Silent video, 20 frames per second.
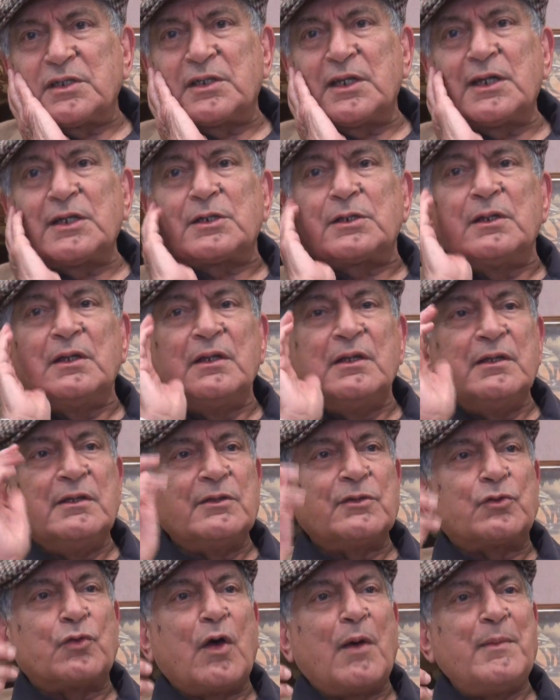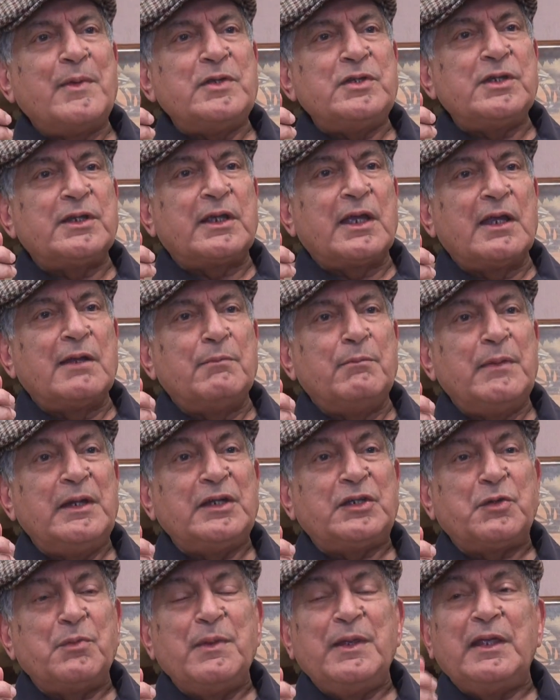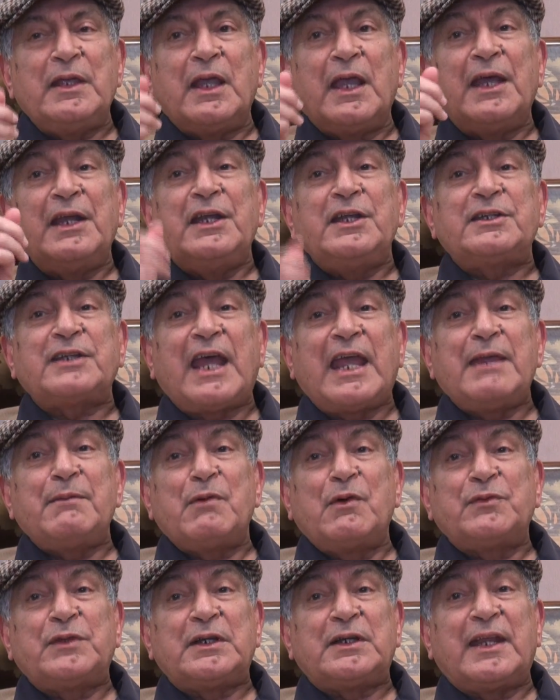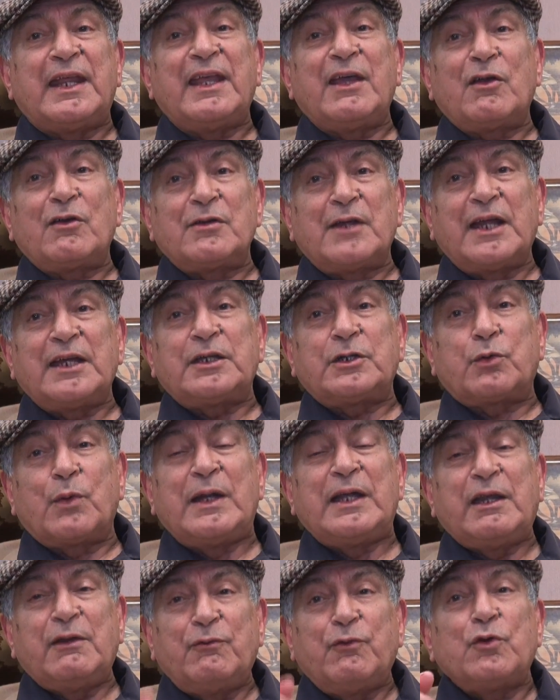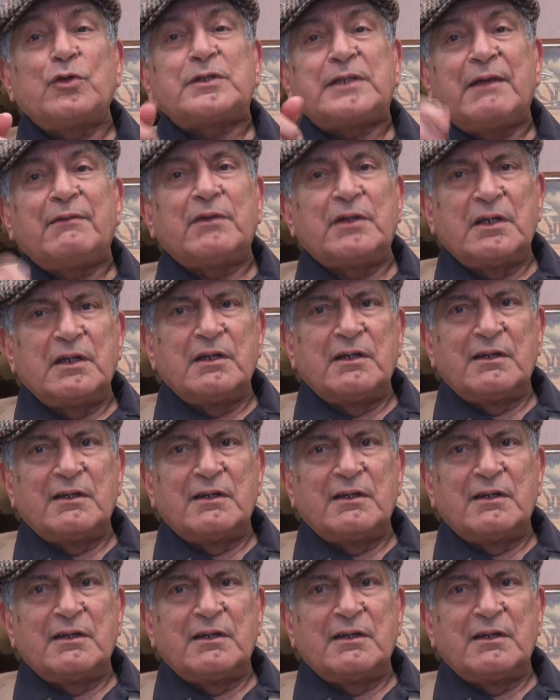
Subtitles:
said, Swamiji can meet me any time of the day or night, 24/7.